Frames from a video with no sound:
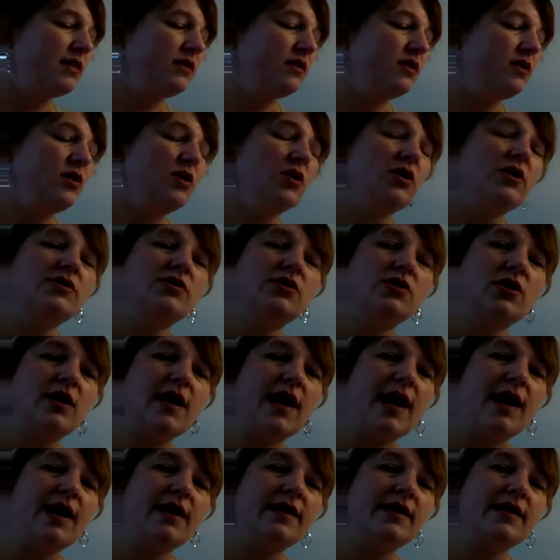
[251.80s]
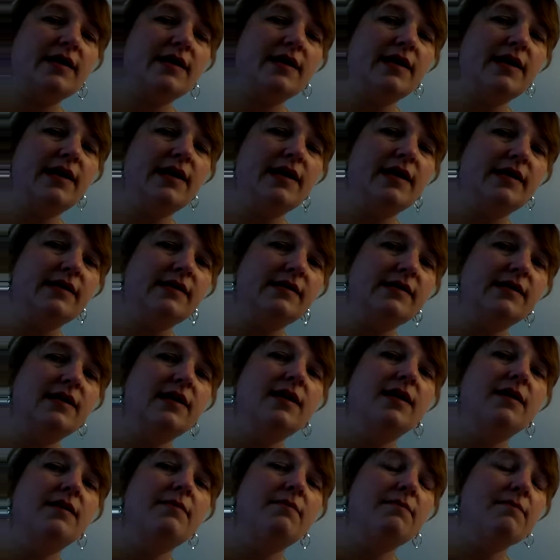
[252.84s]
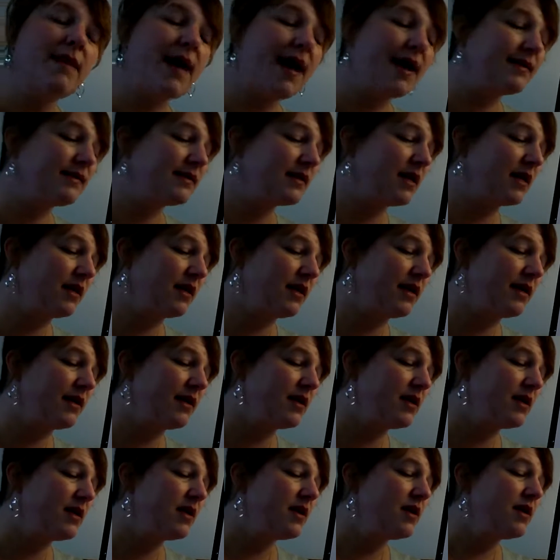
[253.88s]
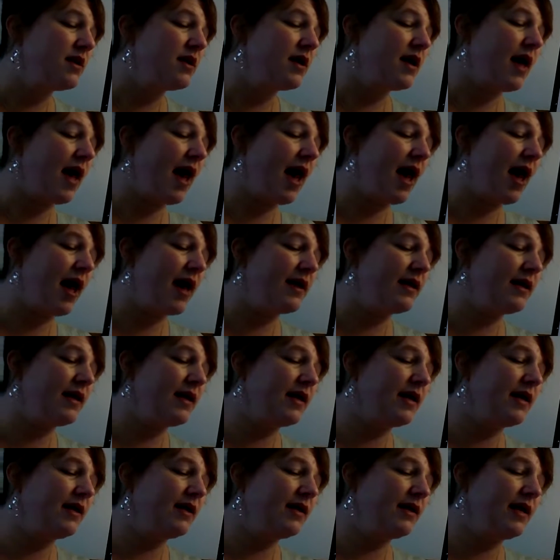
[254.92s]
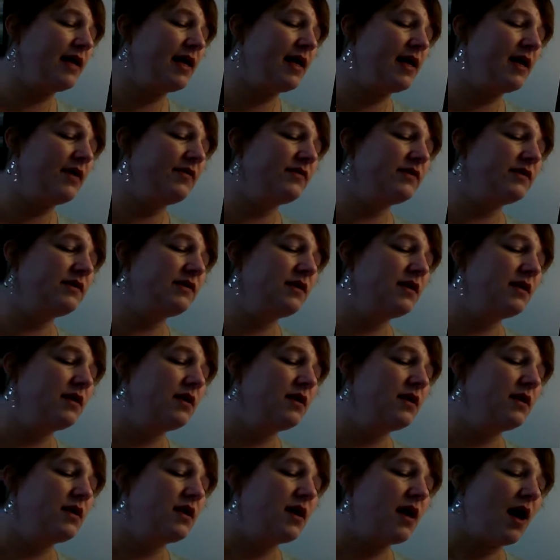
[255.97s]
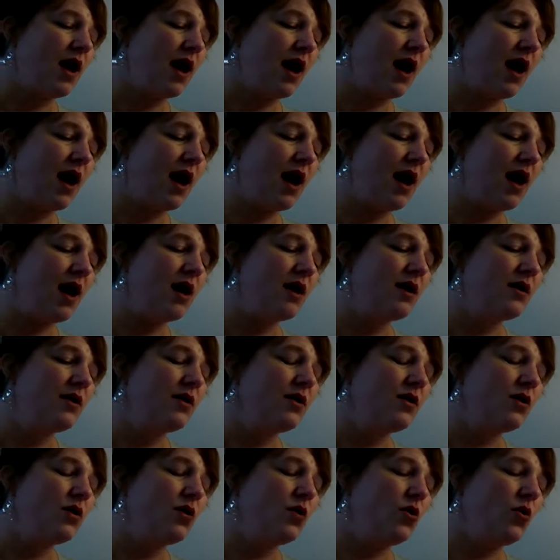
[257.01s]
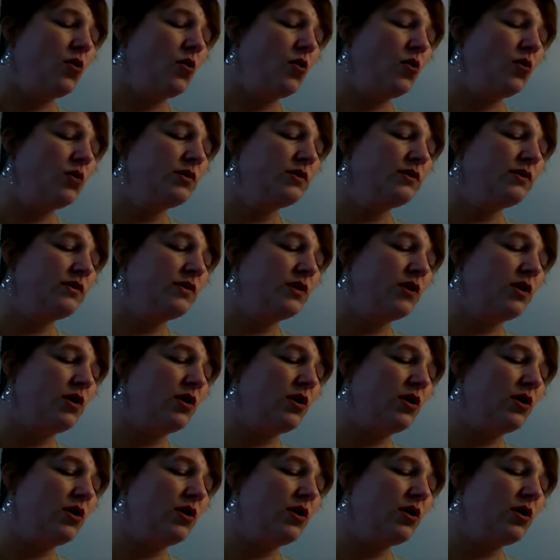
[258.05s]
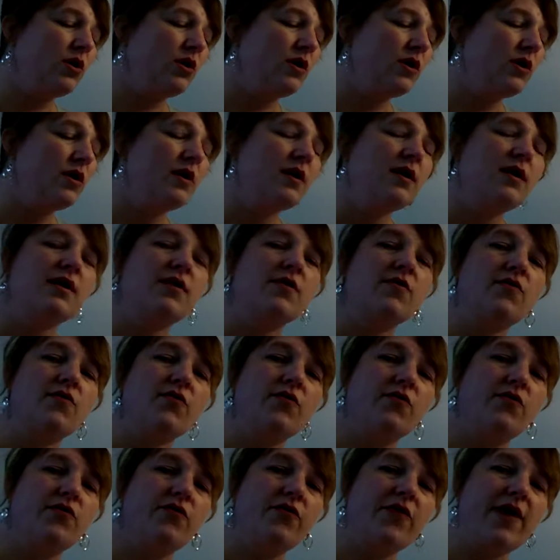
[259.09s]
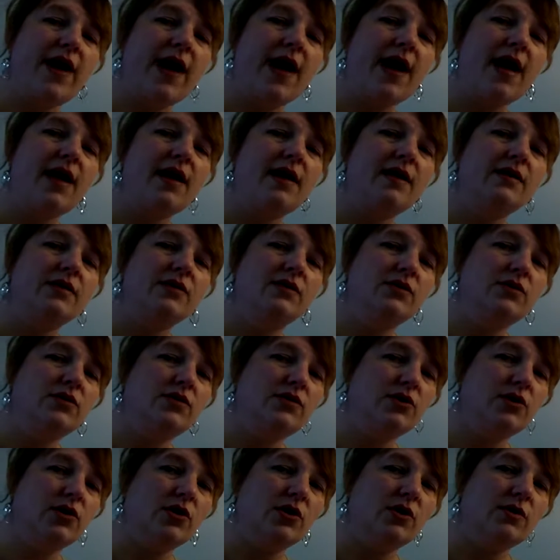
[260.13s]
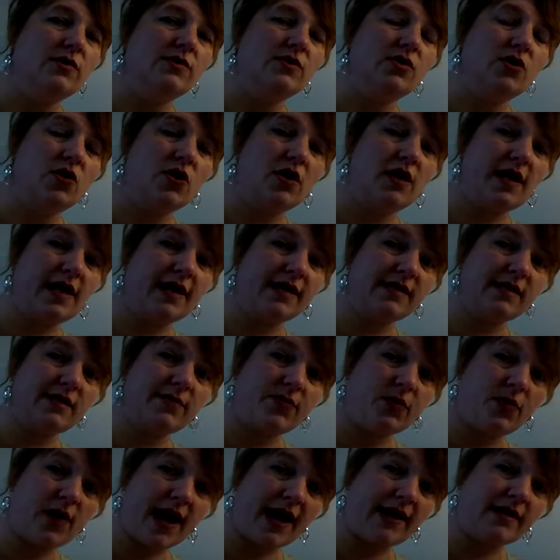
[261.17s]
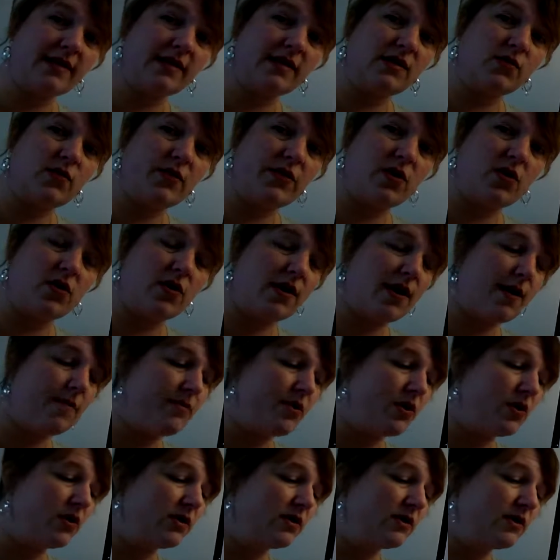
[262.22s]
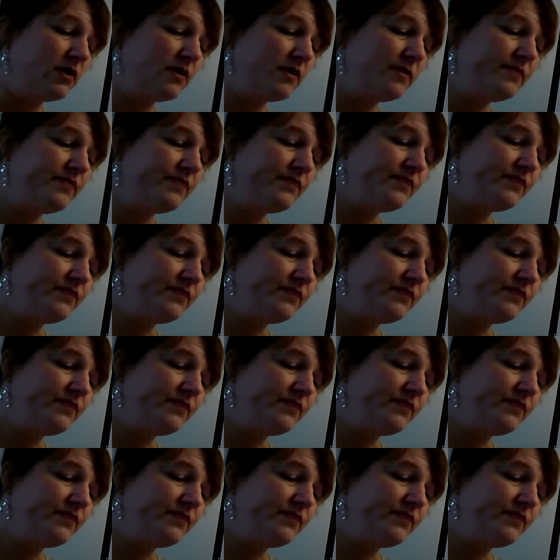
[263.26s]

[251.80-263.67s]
le train is masculine, and it leaves à 11h22. So you're going to get some practice with your numbers.